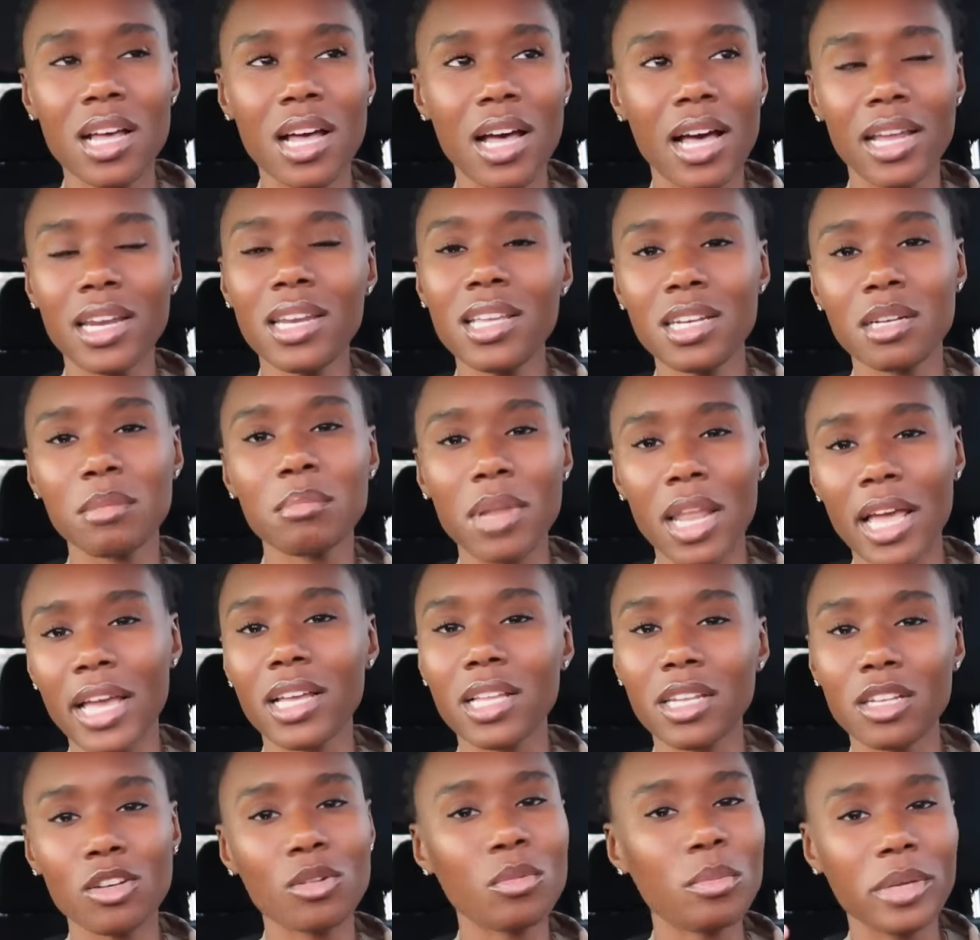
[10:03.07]
I need them
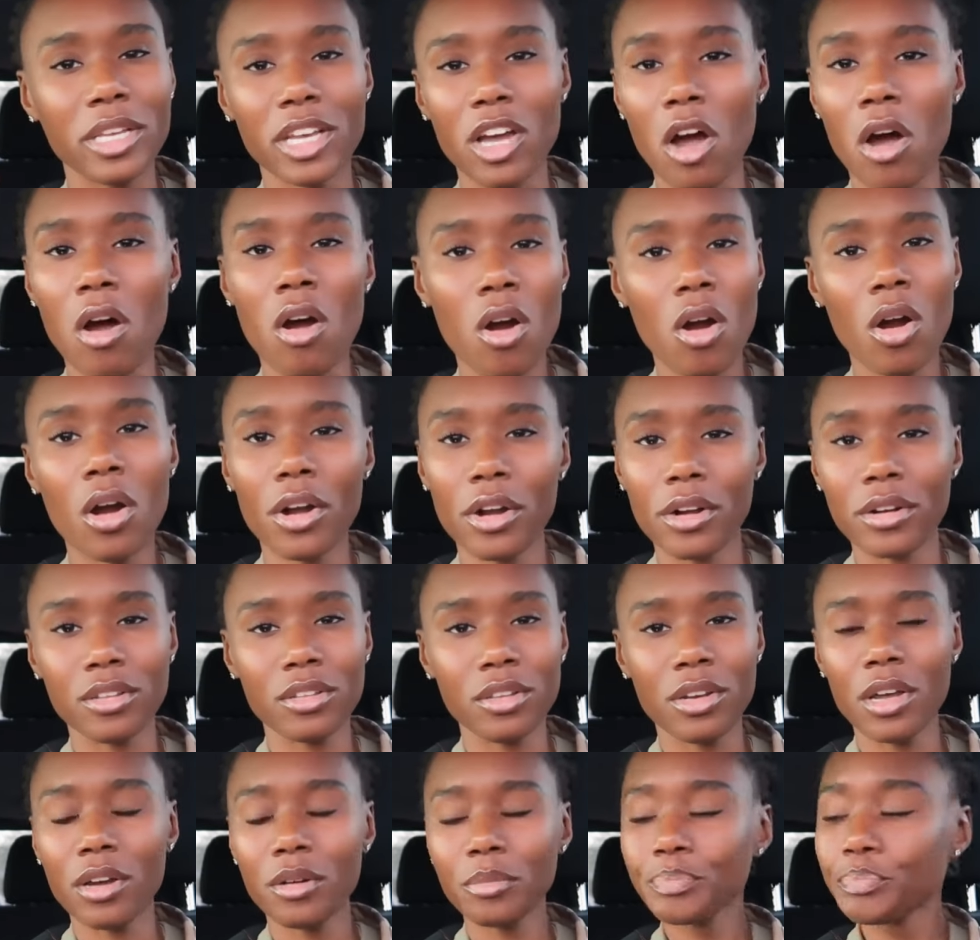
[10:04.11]
like a little bit hard,
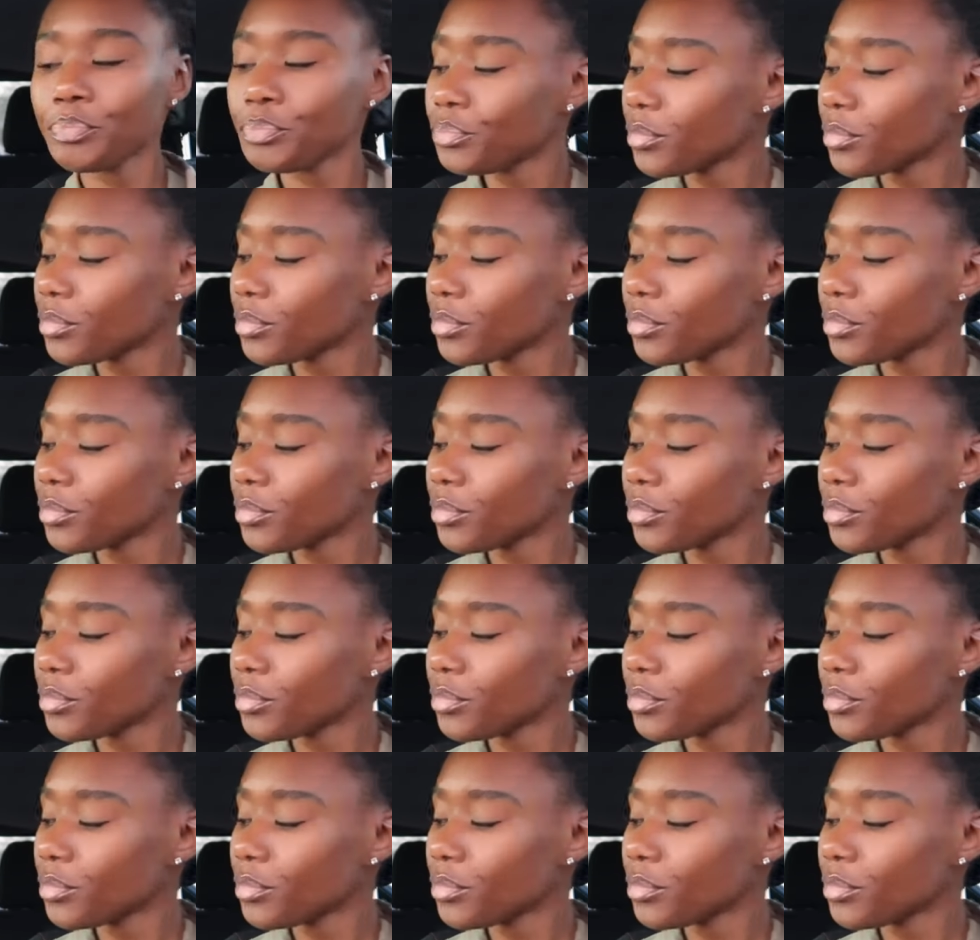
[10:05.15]
you know.